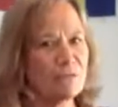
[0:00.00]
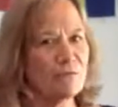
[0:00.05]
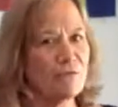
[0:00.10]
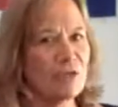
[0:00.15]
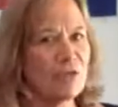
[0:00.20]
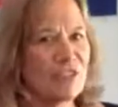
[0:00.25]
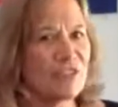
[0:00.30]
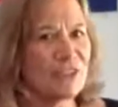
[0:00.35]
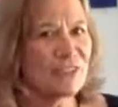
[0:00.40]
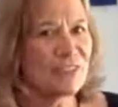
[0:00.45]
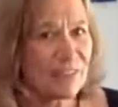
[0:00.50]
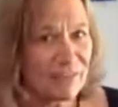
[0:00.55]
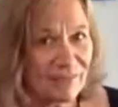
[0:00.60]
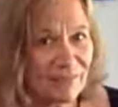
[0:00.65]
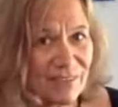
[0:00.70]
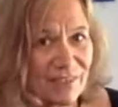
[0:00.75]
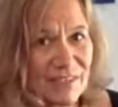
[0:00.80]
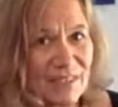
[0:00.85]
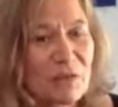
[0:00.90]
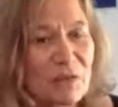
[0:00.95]
force yourself
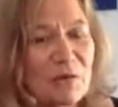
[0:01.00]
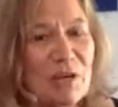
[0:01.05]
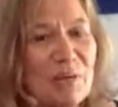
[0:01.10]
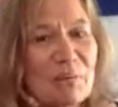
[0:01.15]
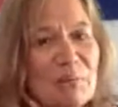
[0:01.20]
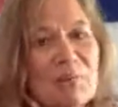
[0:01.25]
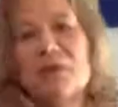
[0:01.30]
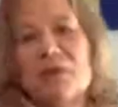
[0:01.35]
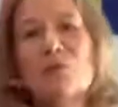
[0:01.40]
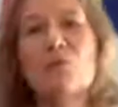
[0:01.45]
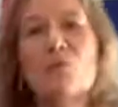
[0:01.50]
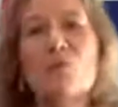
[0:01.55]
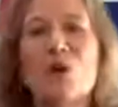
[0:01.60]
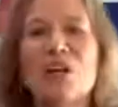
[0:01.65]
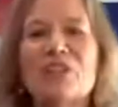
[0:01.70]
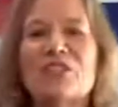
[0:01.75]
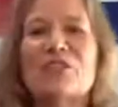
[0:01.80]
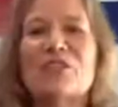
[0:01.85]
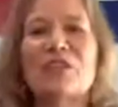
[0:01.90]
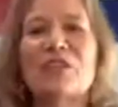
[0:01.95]
to do it, but then
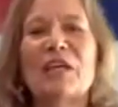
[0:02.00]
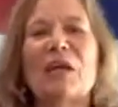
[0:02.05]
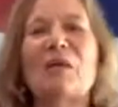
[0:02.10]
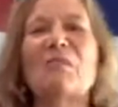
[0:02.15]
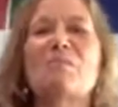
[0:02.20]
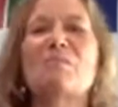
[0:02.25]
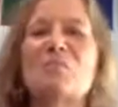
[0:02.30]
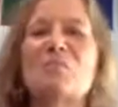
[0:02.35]
once you get